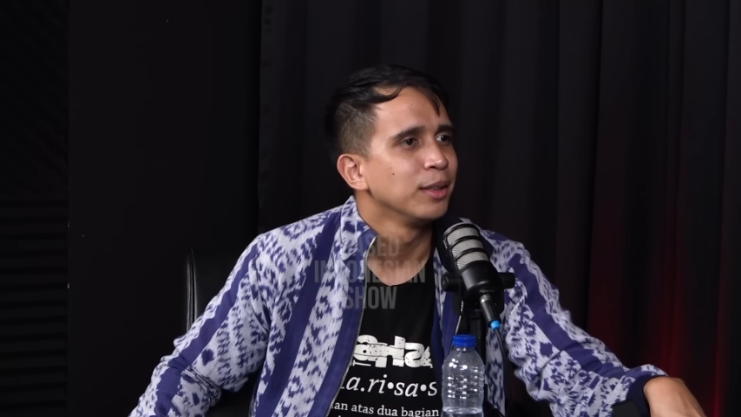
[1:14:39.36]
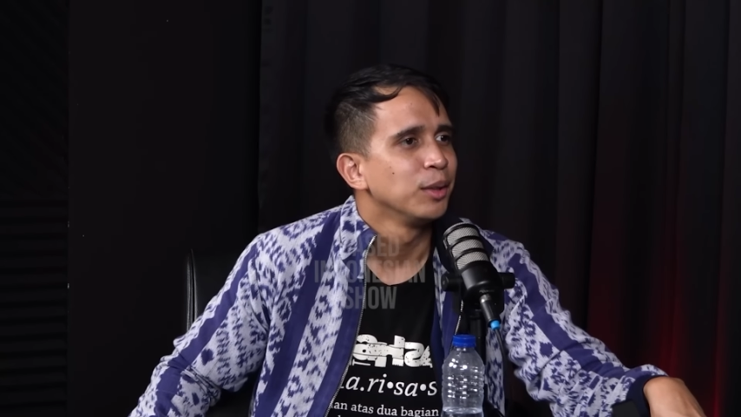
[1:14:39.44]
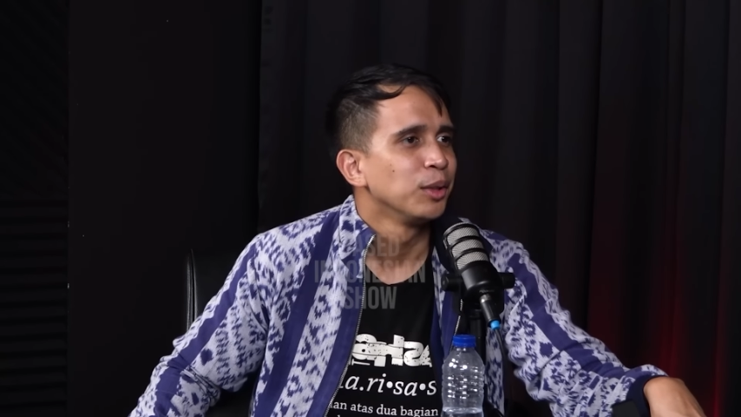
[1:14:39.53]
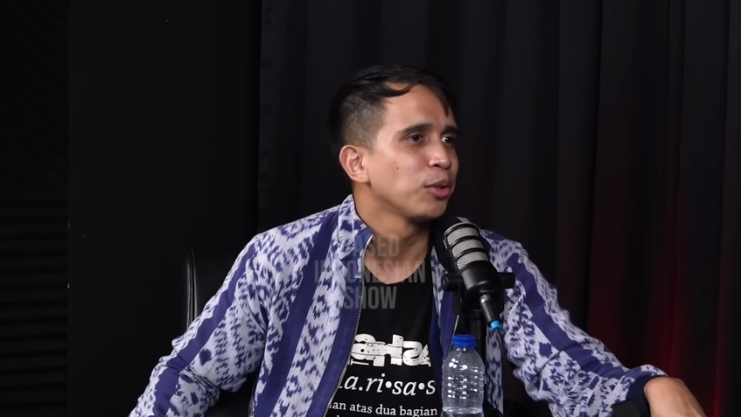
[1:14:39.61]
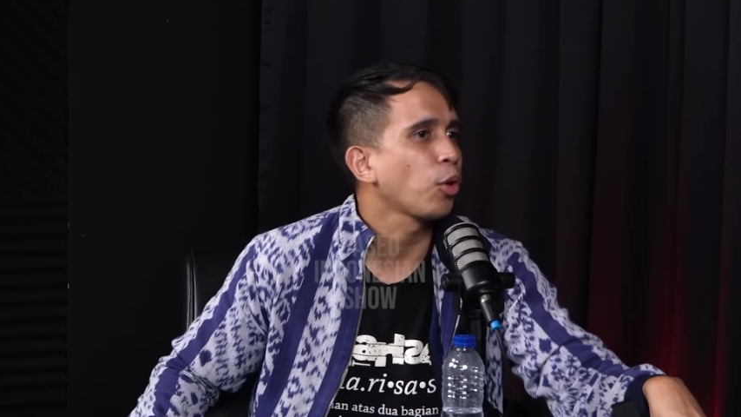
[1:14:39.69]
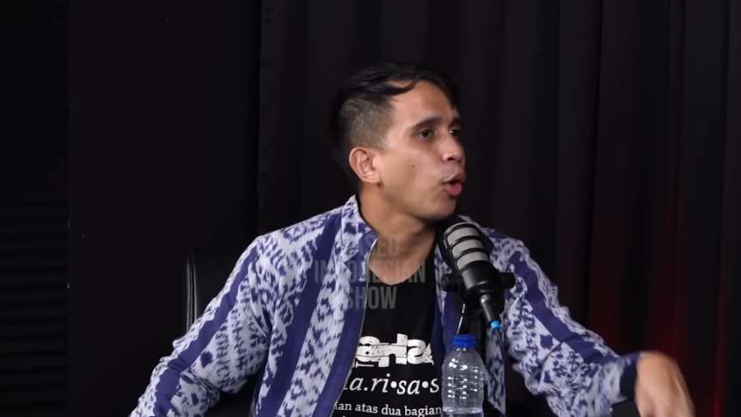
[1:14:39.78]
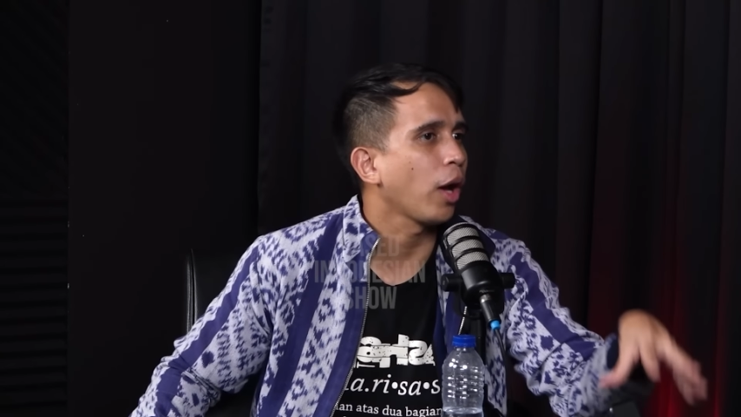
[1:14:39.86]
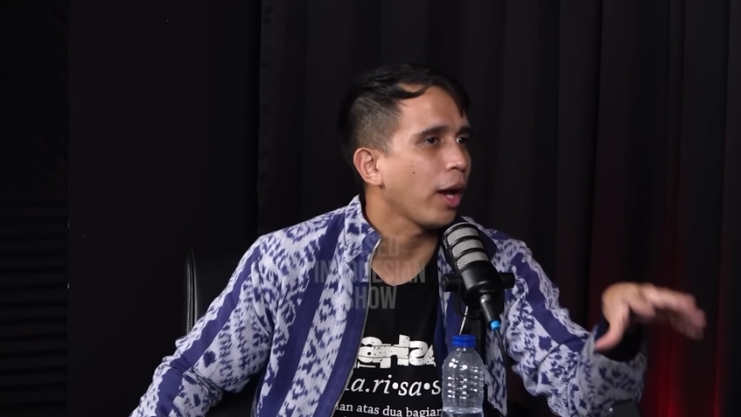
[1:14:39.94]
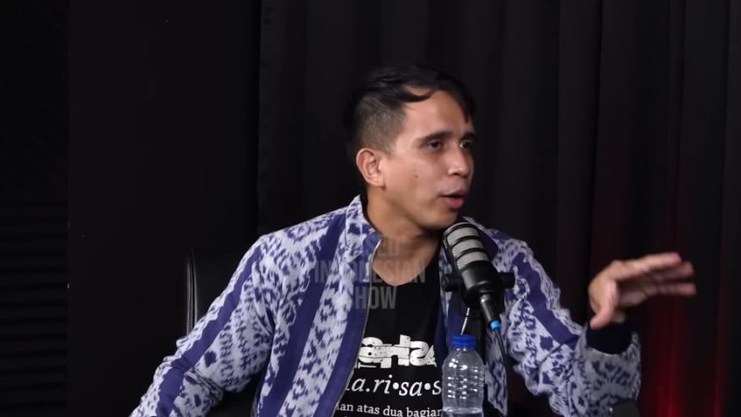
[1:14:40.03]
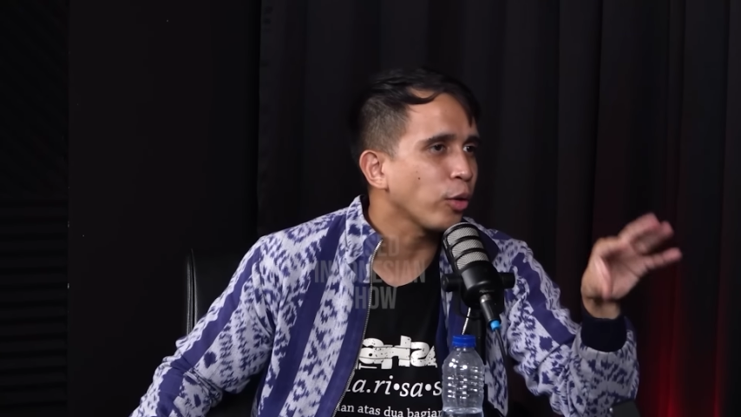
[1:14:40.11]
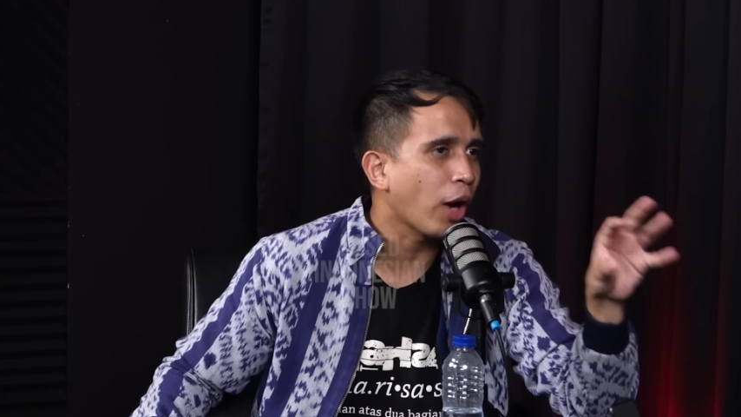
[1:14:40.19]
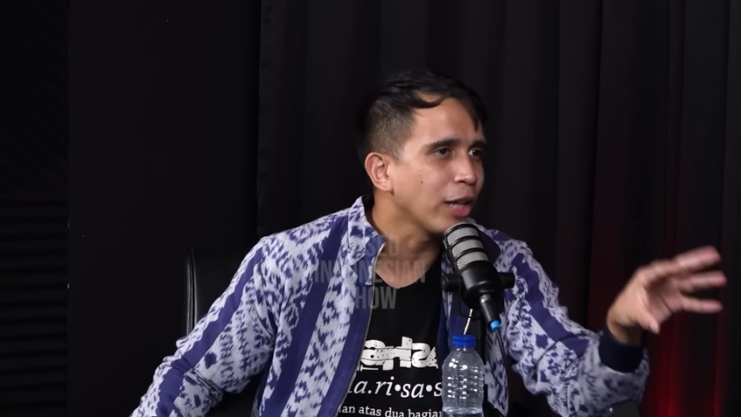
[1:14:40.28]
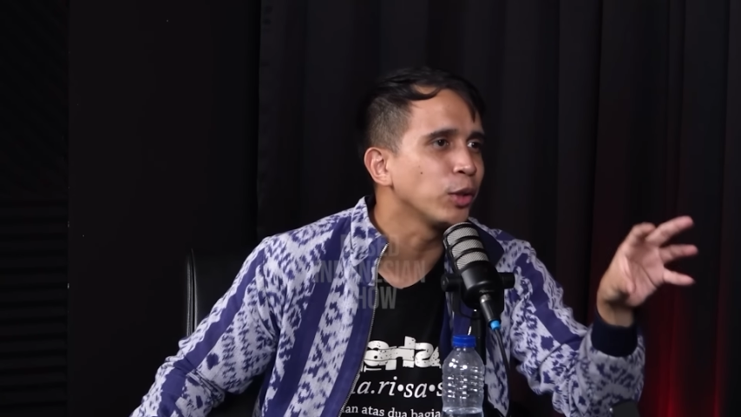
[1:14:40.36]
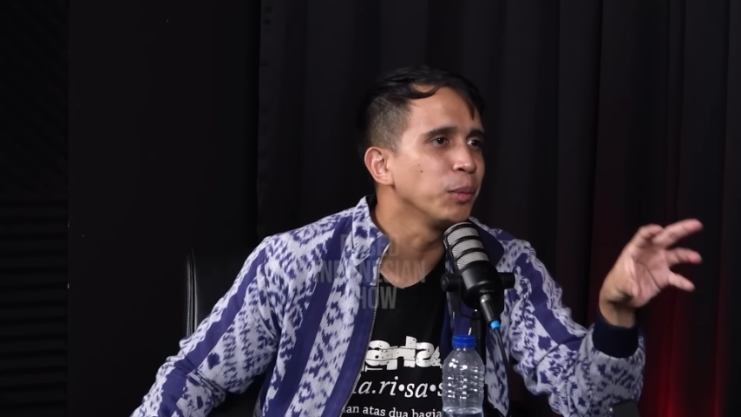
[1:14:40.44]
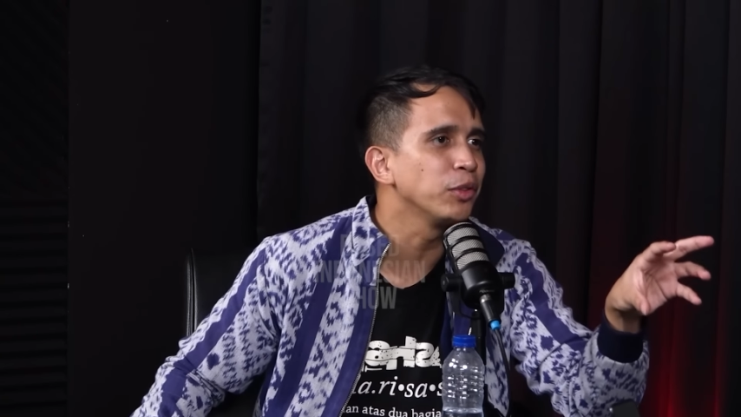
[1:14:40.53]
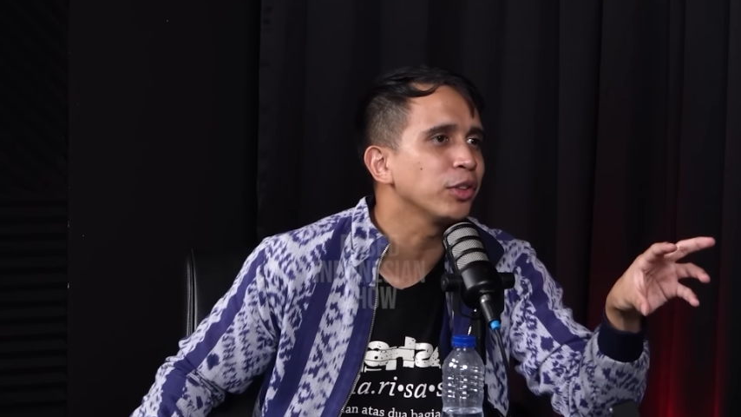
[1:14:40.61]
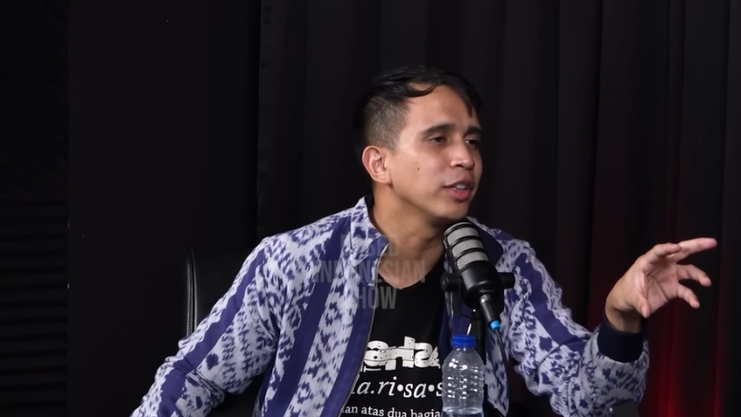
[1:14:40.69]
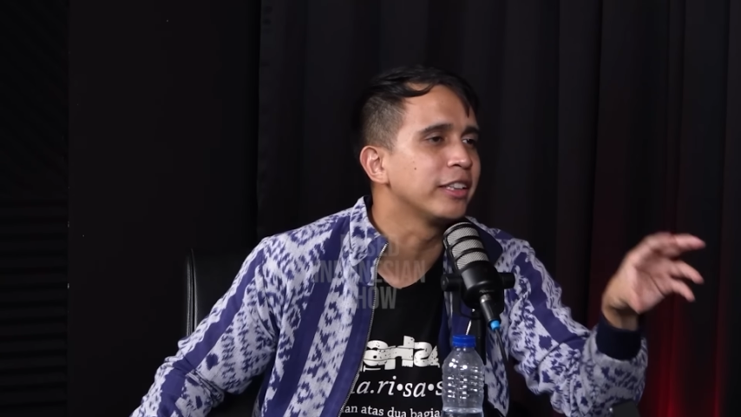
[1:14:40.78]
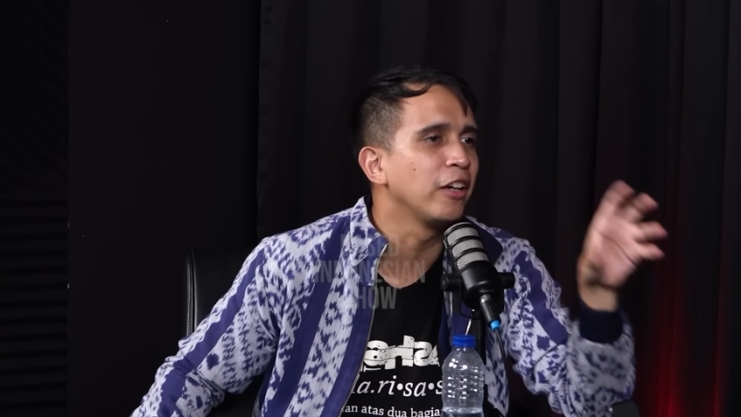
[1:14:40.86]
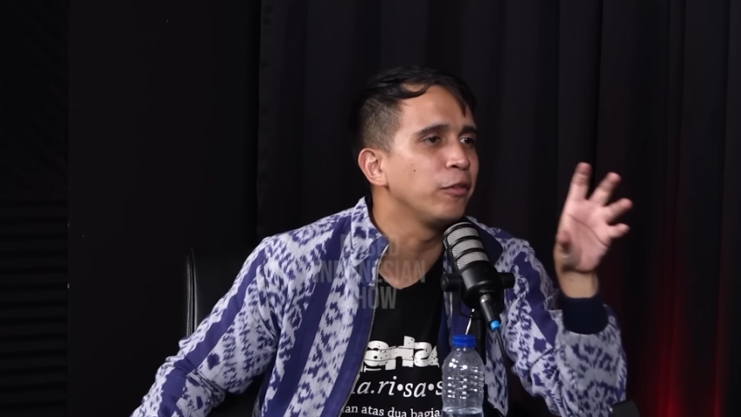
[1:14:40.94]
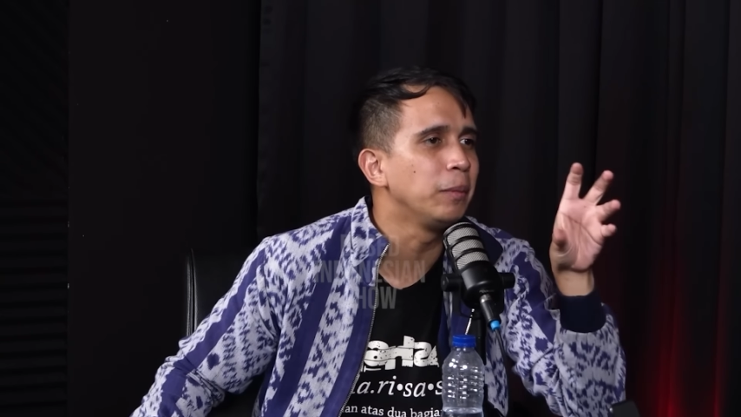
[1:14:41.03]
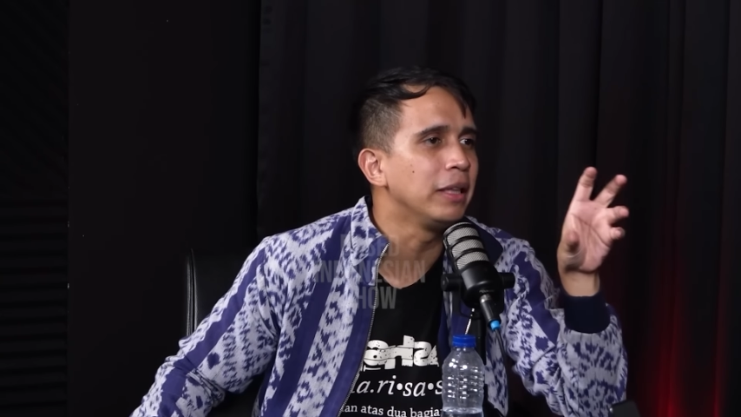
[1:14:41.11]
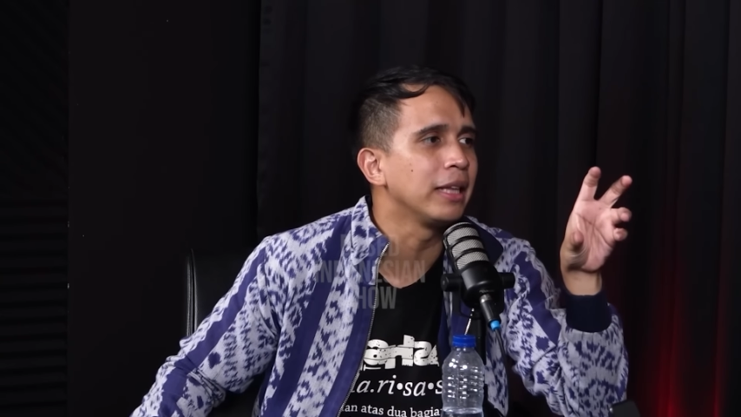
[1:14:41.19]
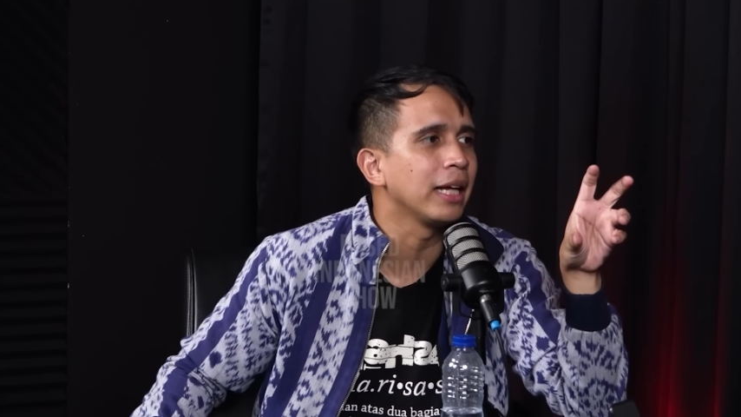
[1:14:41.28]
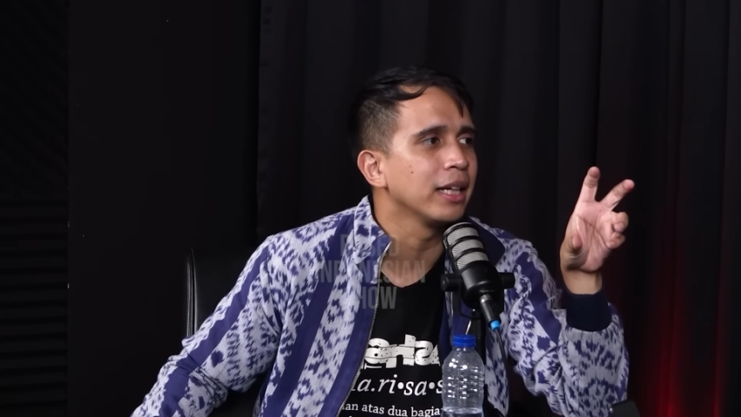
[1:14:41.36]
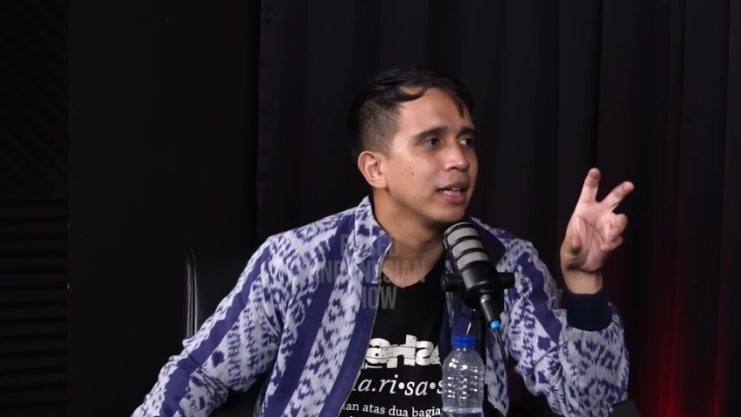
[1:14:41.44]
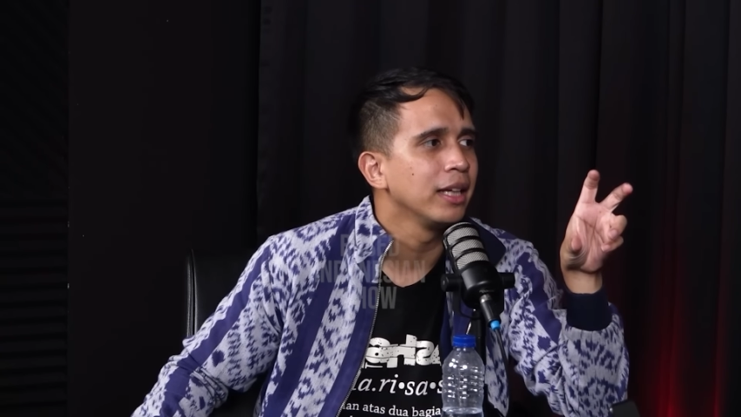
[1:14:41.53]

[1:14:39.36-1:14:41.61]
So High School Musical gave me like,